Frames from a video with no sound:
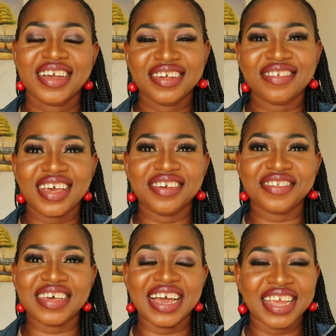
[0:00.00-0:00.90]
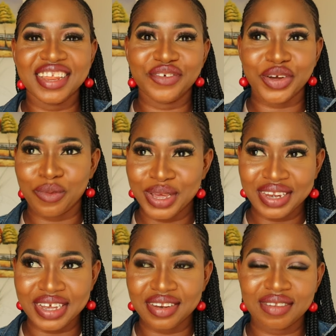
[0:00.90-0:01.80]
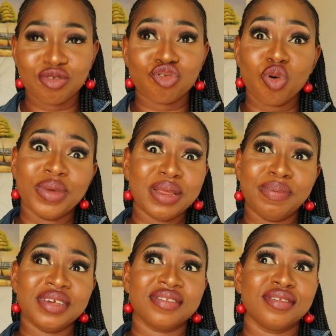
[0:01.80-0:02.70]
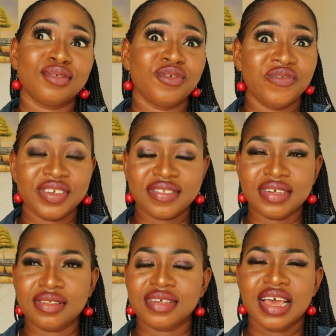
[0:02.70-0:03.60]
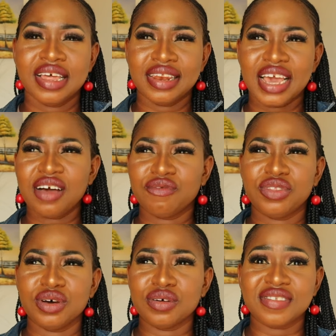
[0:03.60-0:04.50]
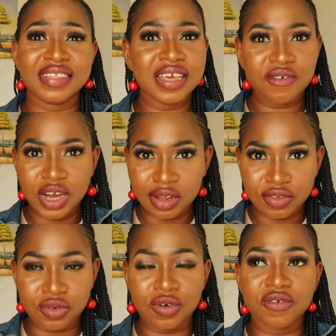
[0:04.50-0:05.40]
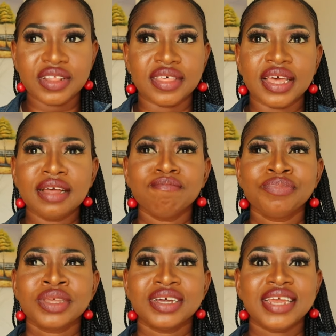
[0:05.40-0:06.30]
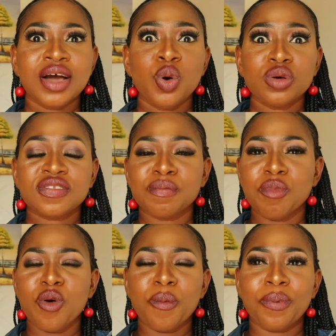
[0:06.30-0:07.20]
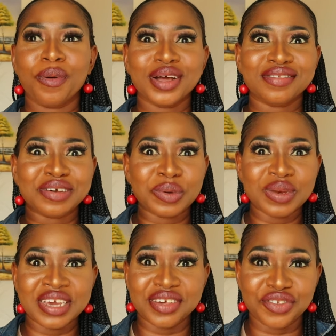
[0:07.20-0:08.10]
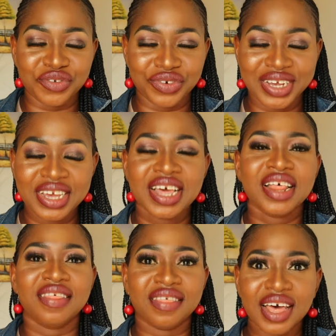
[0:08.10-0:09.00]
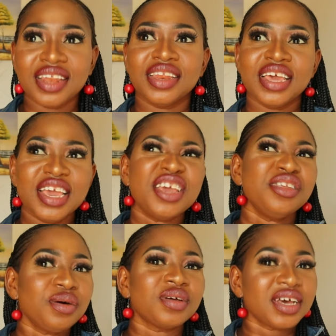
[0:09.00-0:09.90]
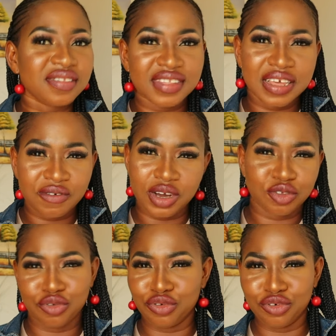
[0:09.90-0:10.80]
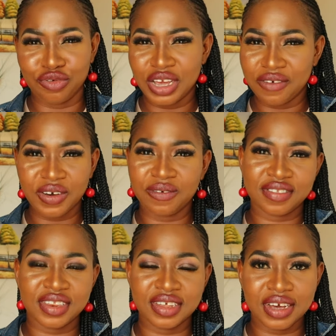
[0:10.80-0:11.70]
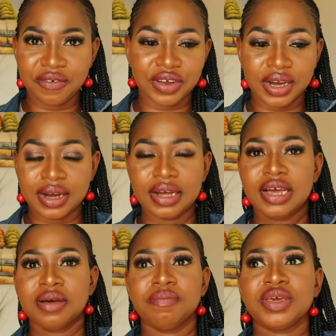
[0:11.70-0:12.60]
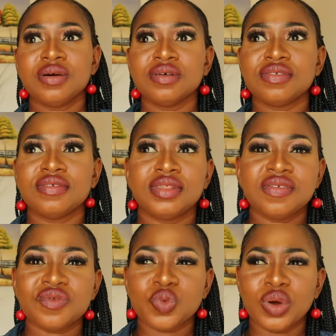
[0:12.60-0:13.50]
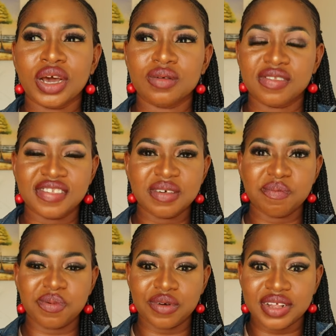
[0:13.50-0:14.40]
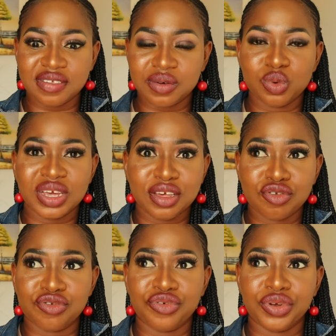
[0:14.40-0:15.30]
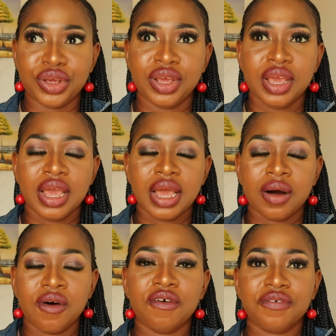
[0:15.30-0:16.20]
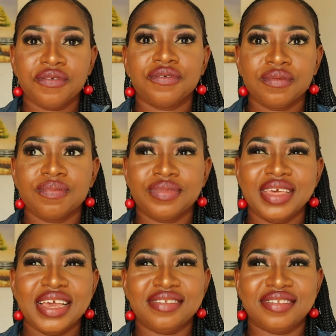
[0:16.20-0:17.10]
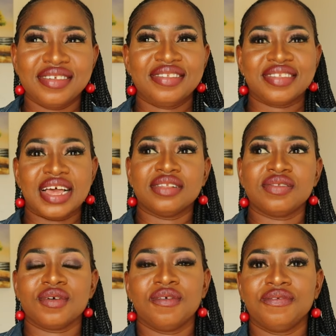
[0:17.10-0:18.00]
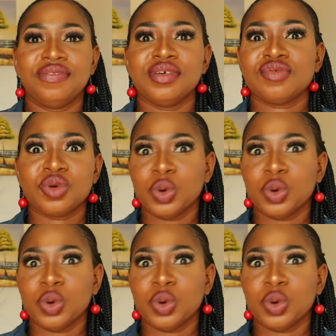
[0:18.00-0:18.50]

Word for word: Keta is highly recommended. So many places to visit. They have the slave castle over there that holds more practical history than any other slave castle you ever visit in Africa, because this one I could see practical history of the existence of these